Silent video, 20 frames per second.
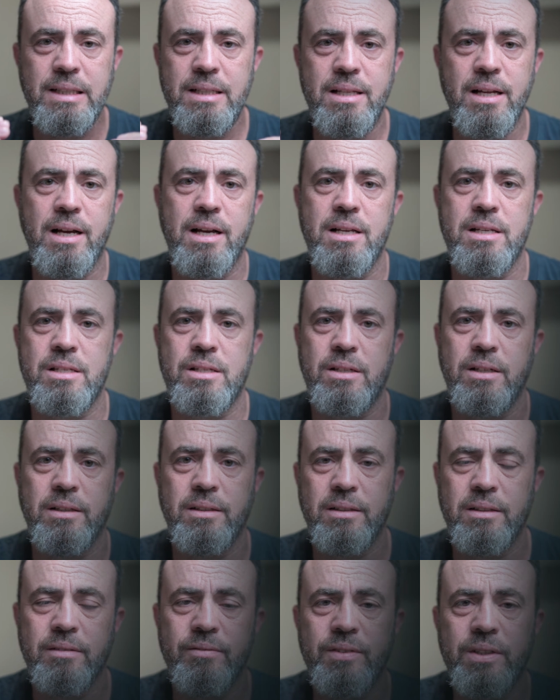the dusk
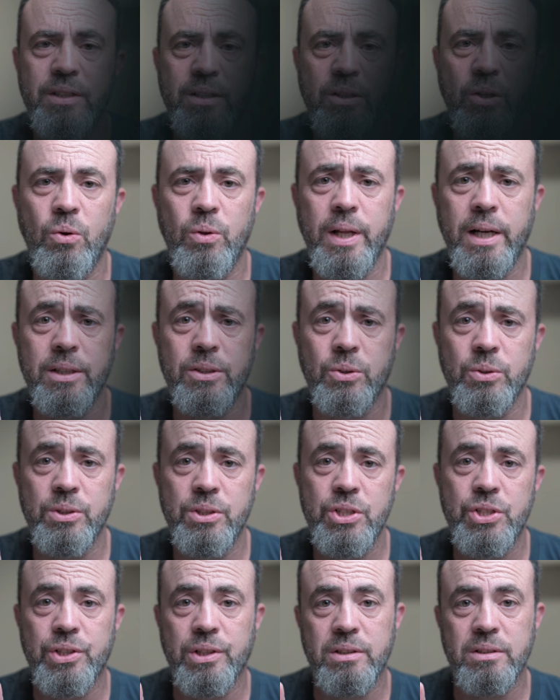and in a very low light
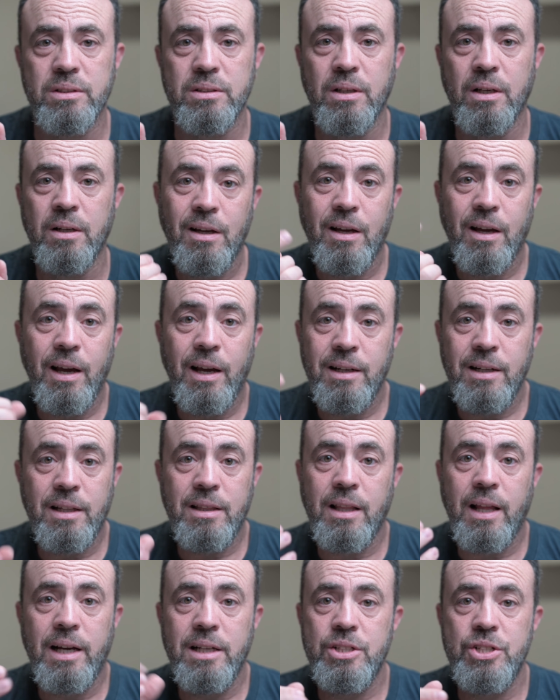conditions. And
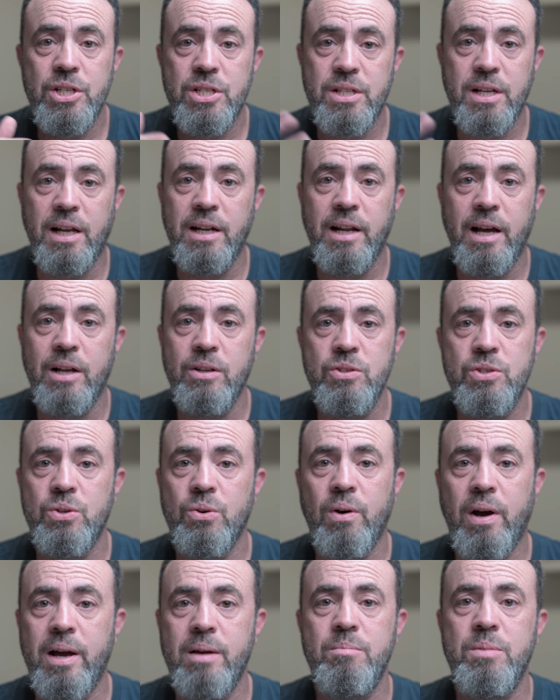that light just announces
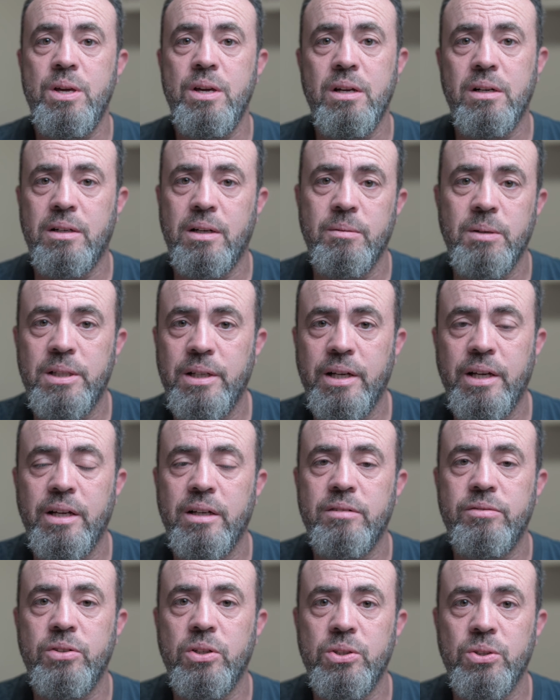you, I'm here, I'm taking
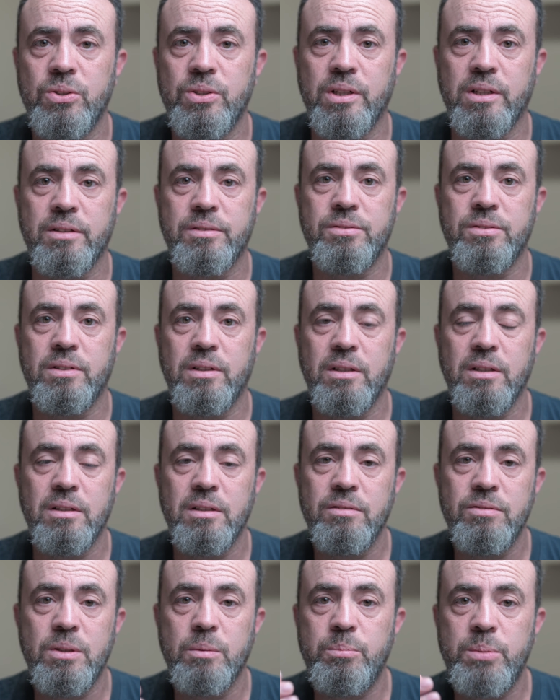a photograph. And
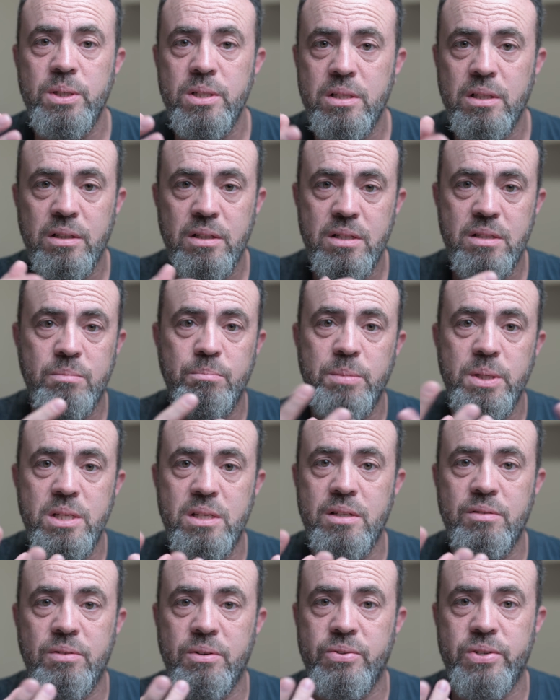if the person is
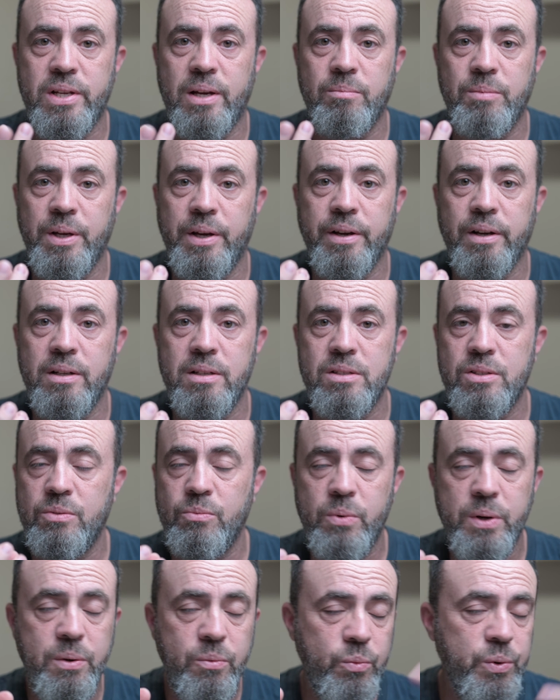busy with something else,
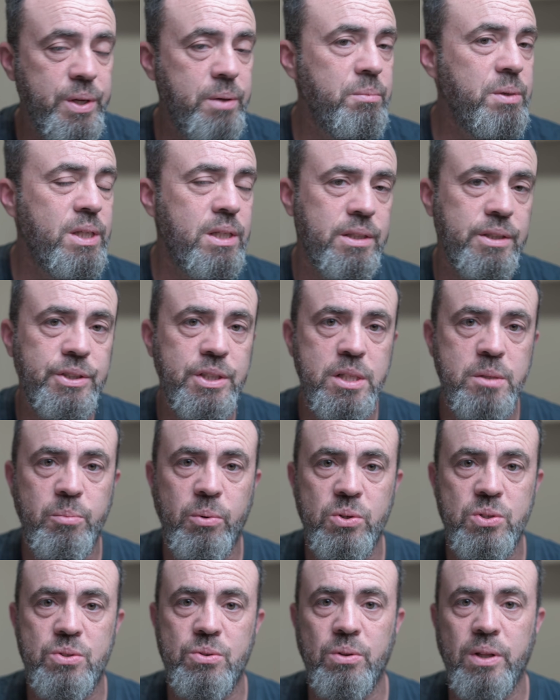we immediately
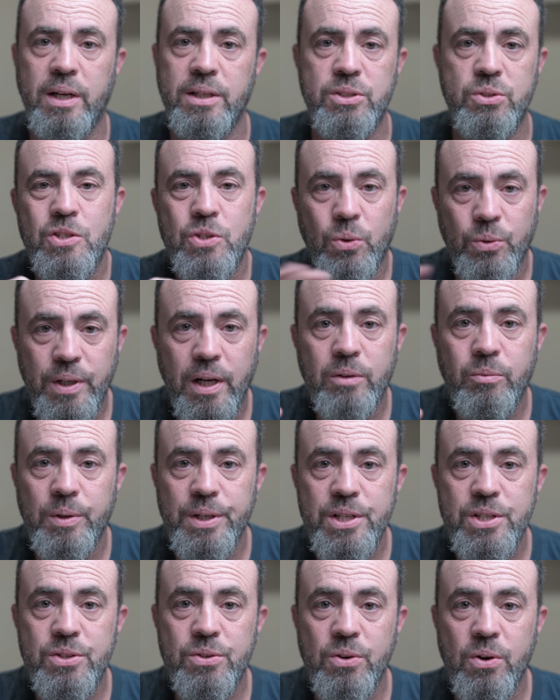respond to lights. So that one
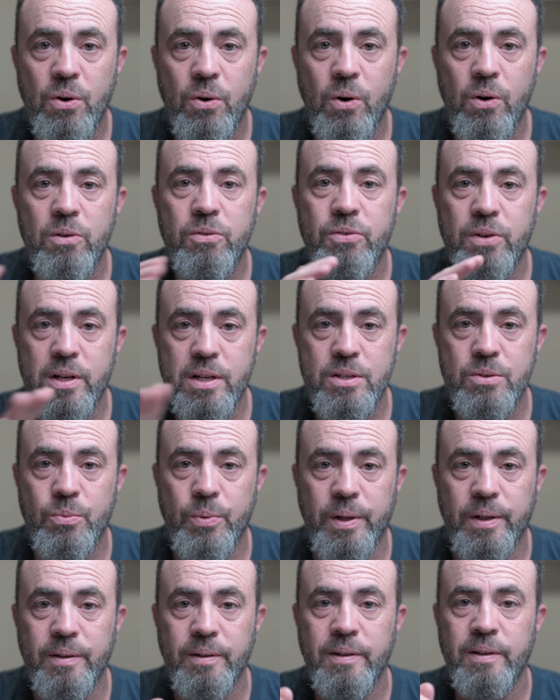needs to go off as
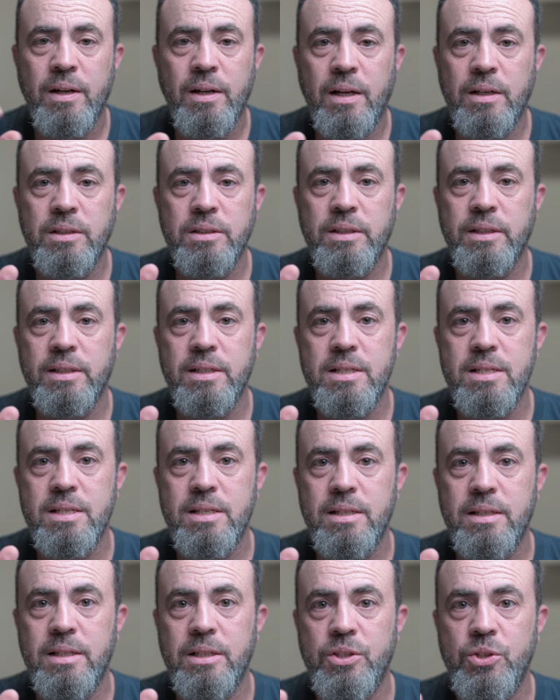well. Another things
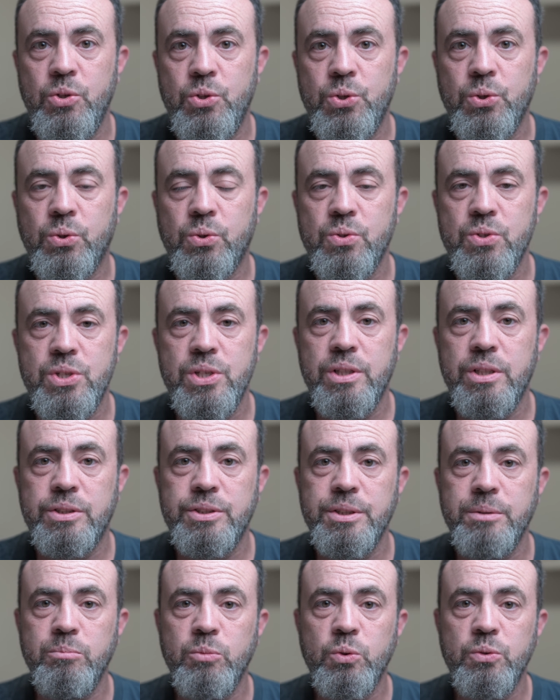that you should consider
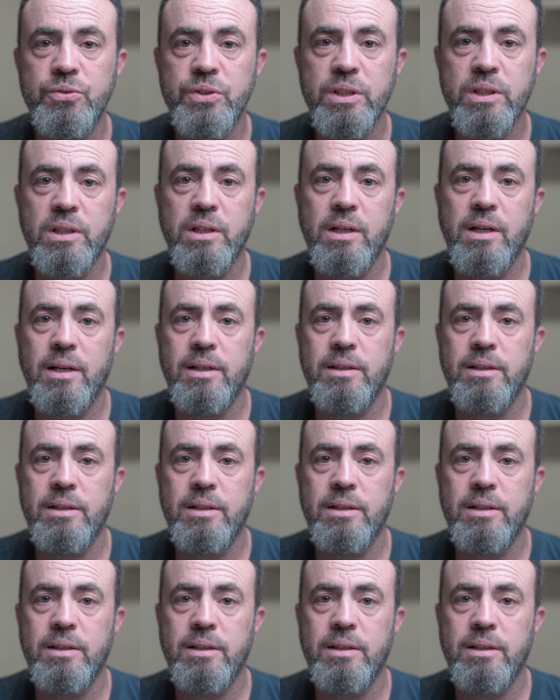removing